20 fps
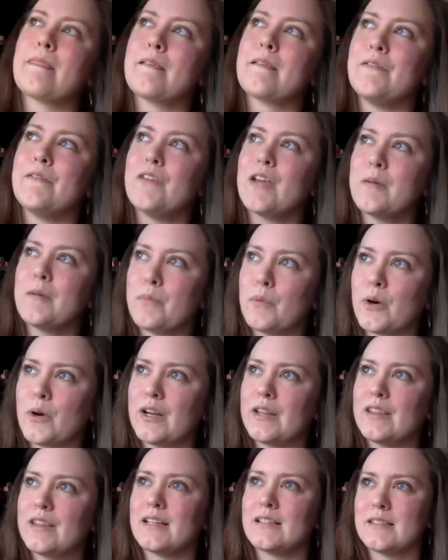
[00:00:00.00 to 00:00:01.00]
get
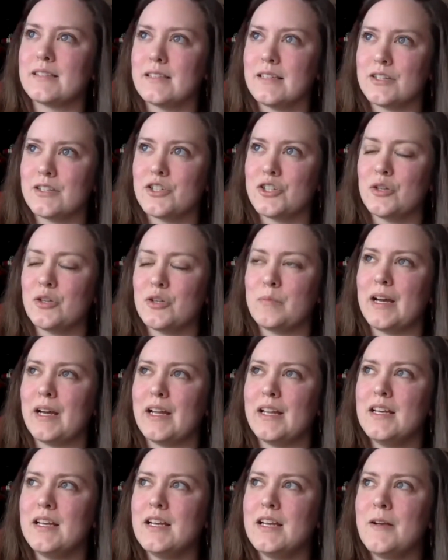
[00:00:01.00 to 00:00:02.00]
bored, that's an issue, but
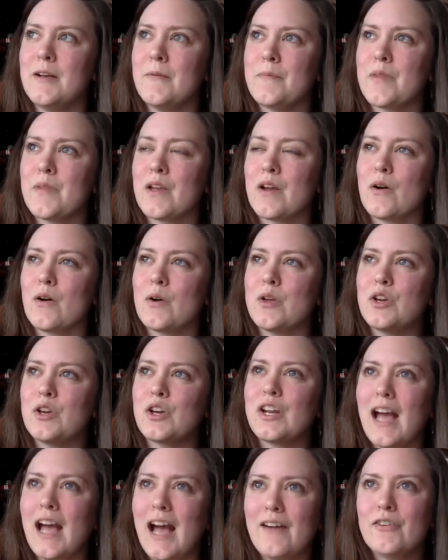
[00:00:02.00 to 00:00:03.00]
you
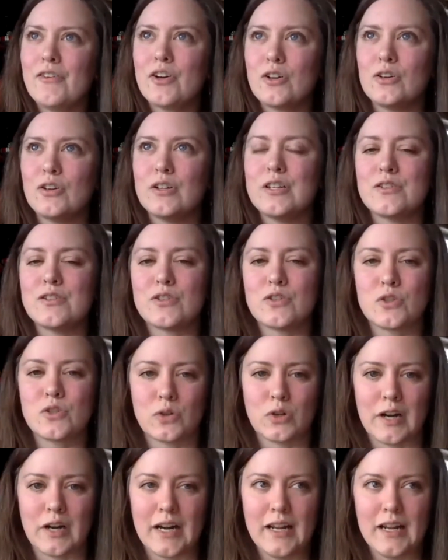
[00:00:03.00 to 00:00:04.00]
could have a good
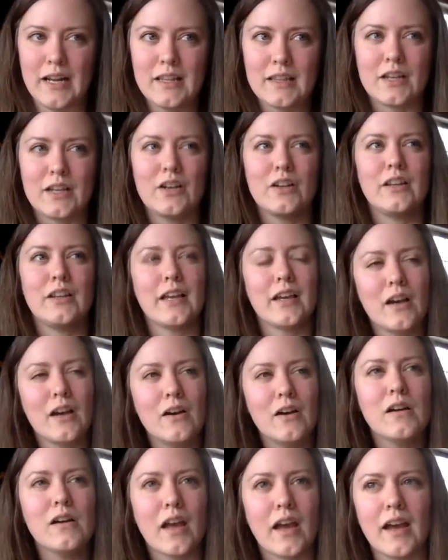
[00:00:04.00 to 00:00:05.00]
story that you're like,
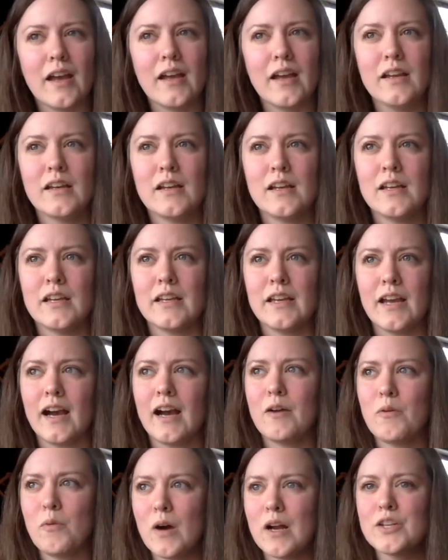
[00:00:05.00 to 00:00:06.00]
oh, okay, yeah,
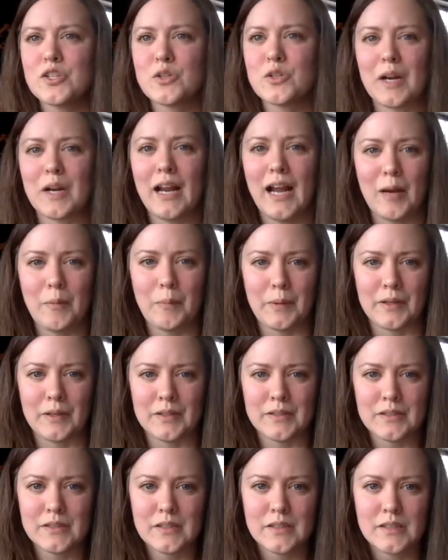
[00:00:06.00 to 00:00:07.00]
I watched what
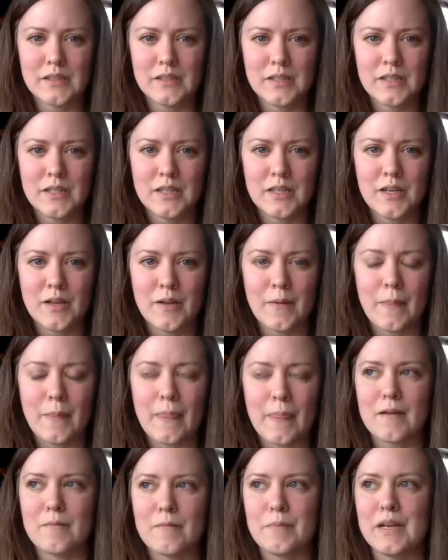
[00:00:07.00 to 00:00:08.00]
happened.
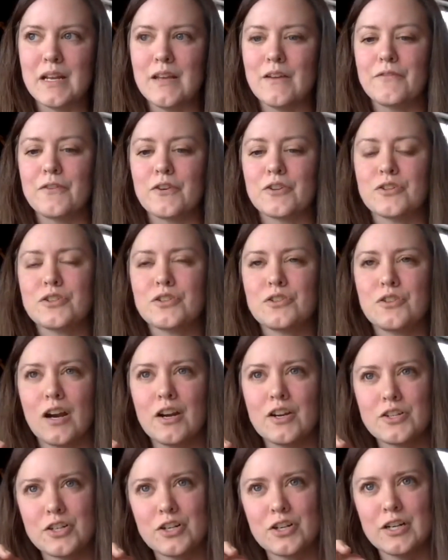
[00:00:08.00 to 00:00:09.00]
But if your
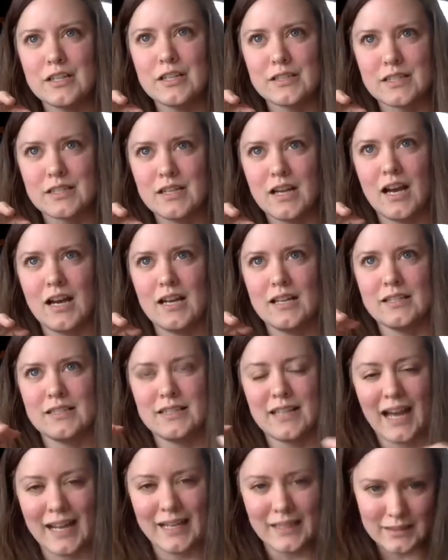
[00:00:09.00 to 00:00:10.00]
structure is not
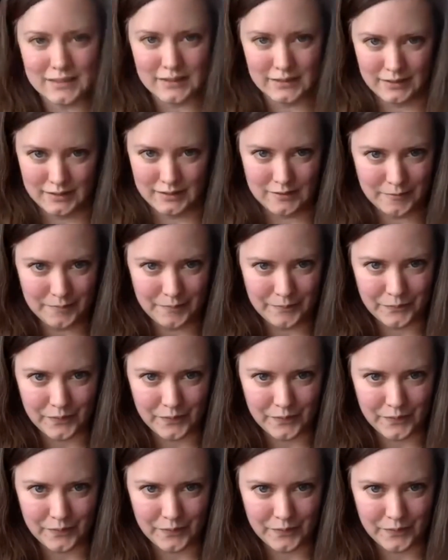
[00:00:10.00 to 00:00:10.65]
dialed in,